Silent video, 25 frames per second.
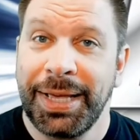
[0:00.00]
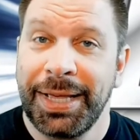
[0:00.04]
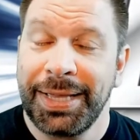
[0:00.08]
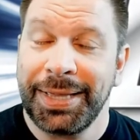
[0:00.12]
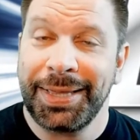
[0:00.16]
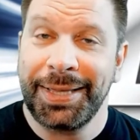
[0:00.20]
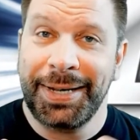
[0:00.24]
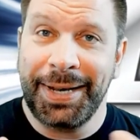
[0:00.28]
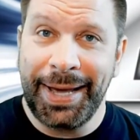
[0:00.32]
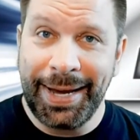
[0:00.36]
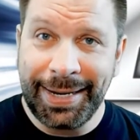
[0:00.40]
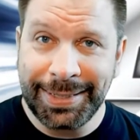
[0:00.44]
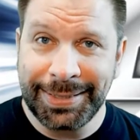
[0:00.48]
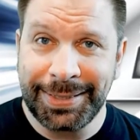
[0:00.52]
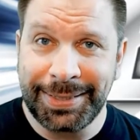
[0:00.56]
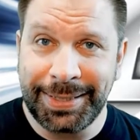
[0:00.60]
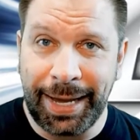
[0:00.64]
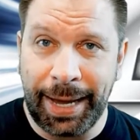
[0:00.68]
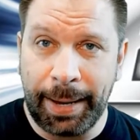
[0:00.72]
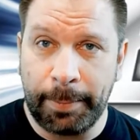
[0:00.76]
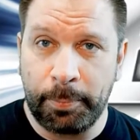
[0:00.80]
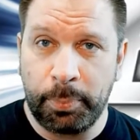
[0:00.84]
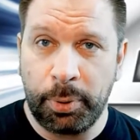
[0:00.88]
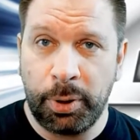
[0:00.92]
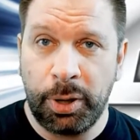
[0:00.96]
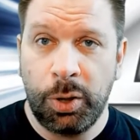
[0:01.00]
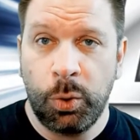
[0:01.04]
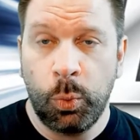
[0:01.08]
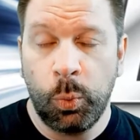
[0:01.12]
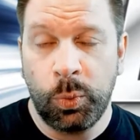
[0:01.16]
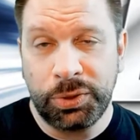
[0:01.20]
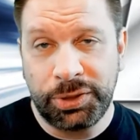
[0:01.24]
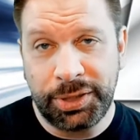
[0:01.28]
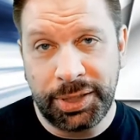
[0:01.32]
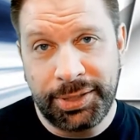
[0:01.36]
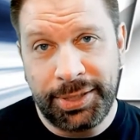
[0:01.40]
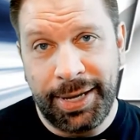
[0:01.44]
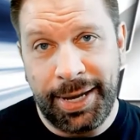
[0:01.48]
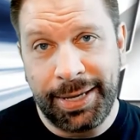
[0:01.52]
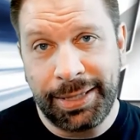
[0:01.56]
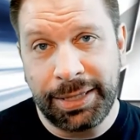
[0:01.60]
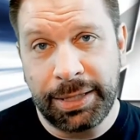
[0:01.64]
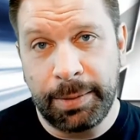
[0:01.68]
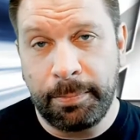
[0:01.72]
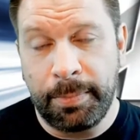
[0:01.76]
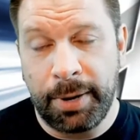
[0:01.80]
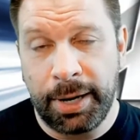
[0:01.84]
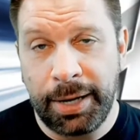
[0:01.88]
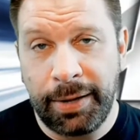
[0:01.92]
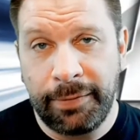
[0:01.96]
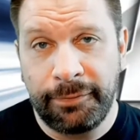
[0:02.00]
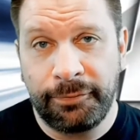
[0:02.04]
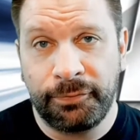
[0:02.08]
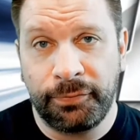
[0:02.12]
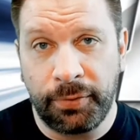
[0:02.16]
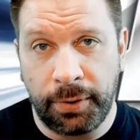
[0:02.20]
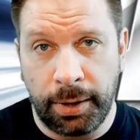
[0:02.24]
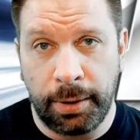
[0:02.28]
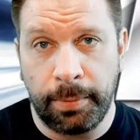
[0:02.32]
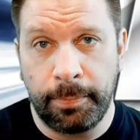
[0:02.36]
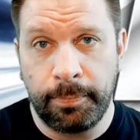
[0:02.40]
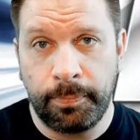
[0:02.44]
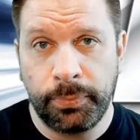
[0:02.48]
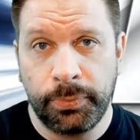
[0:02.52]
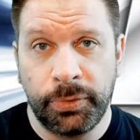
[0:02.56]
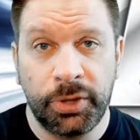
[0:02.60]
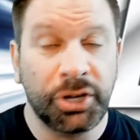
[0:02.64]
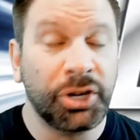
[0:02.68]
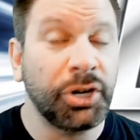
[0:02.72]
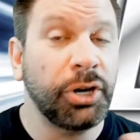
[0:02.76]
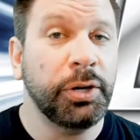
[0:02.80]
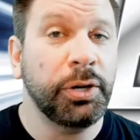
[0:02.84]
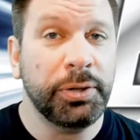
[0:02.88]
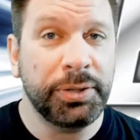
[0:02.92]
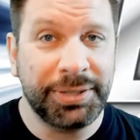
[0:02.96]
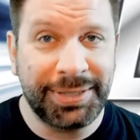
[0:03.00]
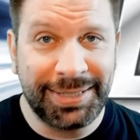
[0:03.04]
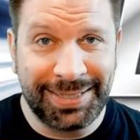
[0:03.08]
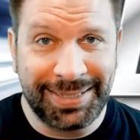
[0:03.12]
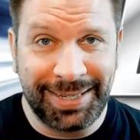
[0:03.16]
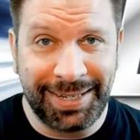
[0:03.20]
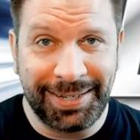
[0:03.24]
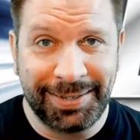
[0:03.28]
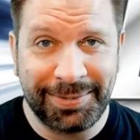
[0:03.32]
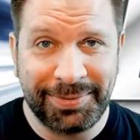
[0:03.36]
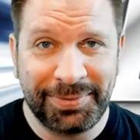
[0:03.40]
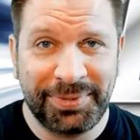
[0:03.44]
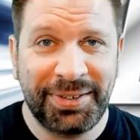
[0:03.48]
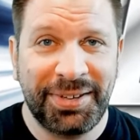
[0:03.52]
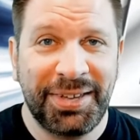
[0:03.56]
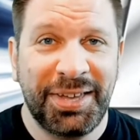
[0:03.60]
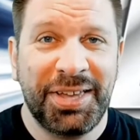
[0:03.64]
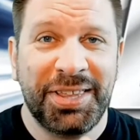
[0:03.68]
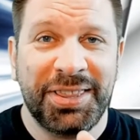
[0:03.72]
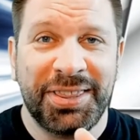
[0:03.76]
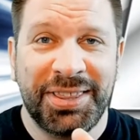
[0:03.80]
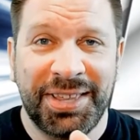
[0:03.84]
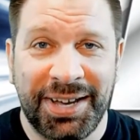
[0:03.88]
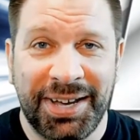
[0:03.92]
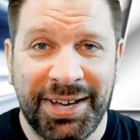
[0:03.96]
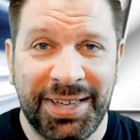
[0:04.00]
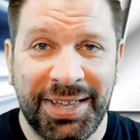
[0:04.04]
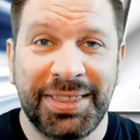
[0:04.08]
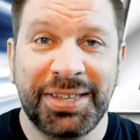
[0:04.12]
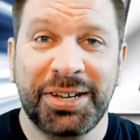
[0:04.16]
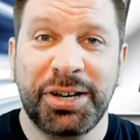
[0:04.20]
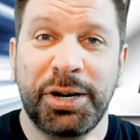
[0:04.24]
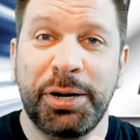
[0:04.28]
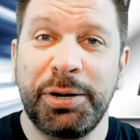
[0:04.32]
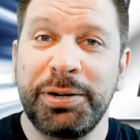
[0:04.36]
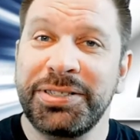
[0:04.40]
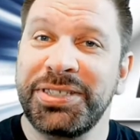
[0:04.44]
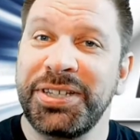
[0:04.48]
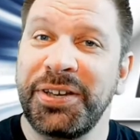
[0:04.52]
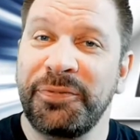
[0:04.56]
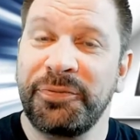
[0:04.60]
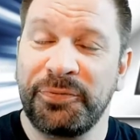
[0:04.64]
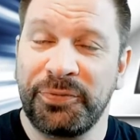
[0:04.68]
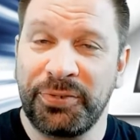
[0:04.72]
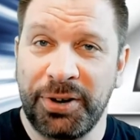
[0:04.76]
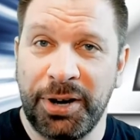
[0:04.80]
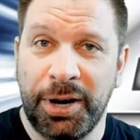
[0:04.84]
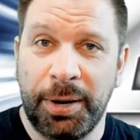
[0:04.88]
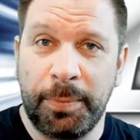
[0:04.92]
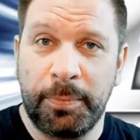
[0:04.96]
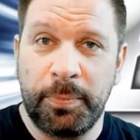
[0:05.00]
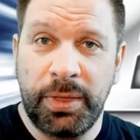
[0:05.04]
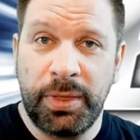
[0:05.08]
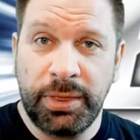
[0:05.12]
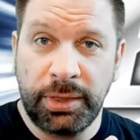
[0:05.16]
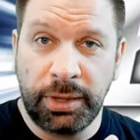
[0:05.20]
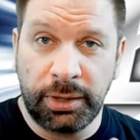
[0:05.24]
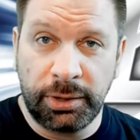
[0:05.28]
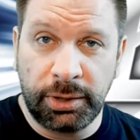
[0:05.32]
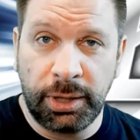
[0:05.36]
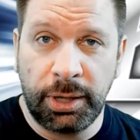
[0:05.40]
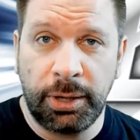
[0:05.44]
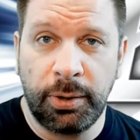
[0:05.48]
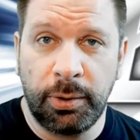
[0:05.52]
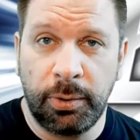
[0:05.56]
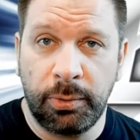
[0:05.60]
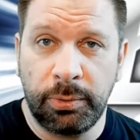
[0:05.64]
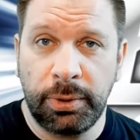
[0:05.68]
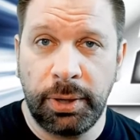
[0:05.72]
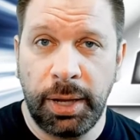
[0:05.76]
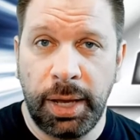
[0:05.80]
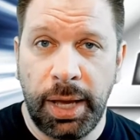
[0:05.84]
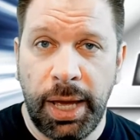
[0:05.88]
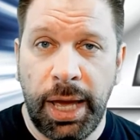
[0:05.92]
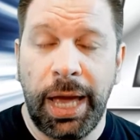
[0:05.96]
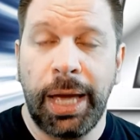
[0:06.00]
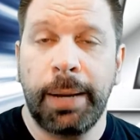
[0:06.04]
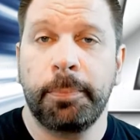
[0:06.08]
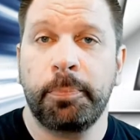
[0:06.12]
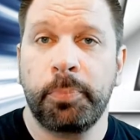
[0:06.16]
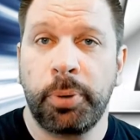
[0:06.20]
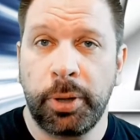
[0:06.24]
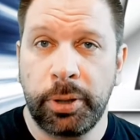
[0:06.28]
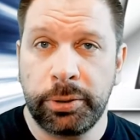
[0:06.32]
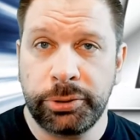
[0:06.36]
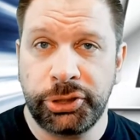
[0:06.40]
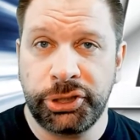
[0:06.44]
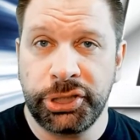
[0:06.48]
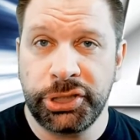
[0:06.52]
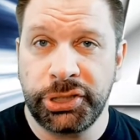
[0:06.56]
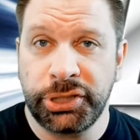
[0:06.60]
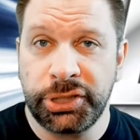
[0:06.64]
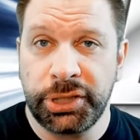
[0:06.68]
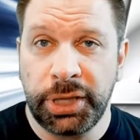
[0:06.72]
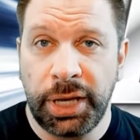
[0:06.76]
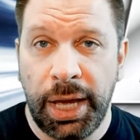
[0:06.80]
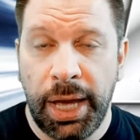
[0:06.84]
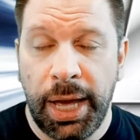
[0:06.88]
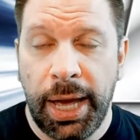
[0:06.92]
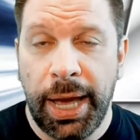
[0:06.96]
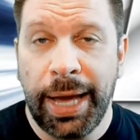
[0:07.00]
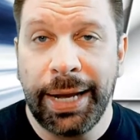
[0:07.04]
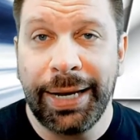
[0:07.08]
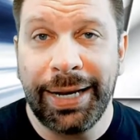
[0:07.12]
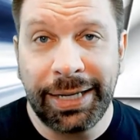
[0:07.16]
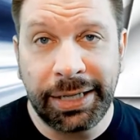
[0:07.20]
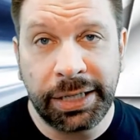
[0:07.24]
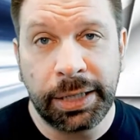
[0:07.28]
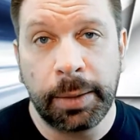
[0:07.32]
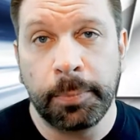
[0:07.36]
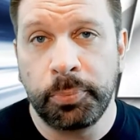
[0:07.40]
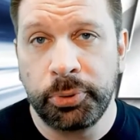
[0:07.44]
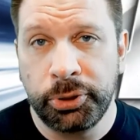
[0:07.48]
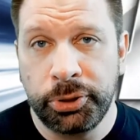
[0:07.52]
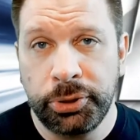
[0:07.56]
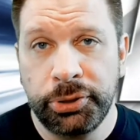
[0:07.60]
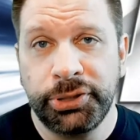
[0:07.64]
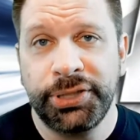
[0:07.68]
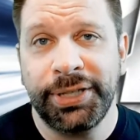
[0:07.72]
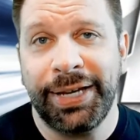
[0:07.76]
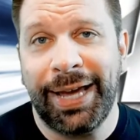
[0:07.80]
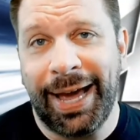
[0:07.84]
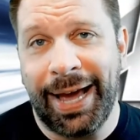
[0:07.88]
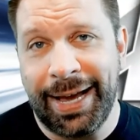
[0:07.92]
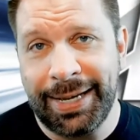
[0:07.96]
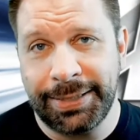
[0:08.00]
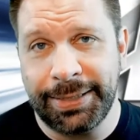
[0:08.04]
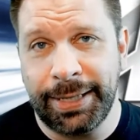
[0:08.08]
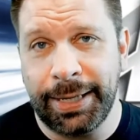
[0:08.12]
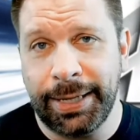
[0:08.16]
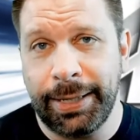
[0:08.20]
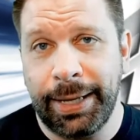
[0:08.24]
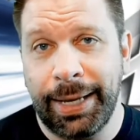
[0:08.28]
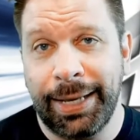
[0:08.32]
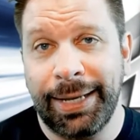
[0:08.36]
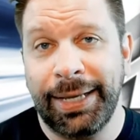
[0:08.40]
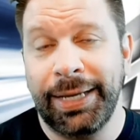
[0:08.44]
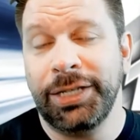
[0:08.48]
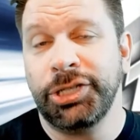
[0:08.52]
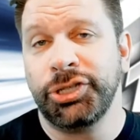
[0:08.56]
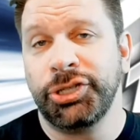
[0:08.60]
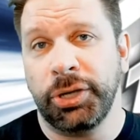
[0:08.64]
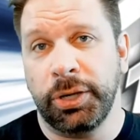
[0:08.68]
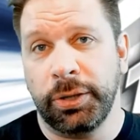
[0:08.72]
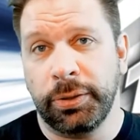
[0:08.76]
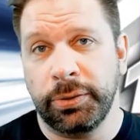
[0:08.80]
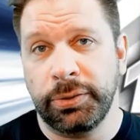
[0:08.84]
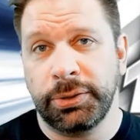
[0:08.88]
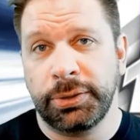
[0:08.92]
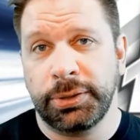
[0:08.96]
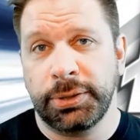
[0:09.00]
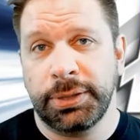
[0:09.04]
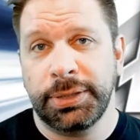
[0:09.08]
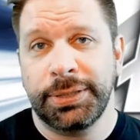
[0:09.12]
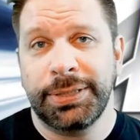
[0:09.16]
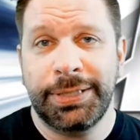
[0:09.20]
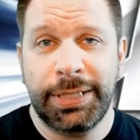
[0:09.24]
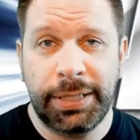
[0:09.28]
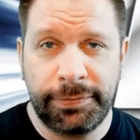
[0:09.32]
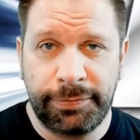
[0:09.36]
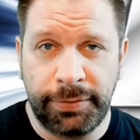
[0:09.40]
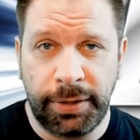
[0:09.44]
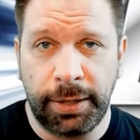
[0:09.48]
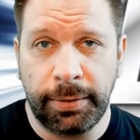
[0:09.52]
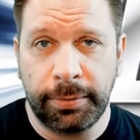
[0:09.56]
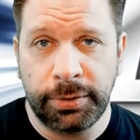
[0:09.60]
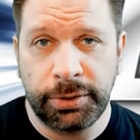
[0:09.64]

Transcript: The next step was to take the money from the currency, the the currency from the loan, and purchase an income-producing asset. And he chose Divi.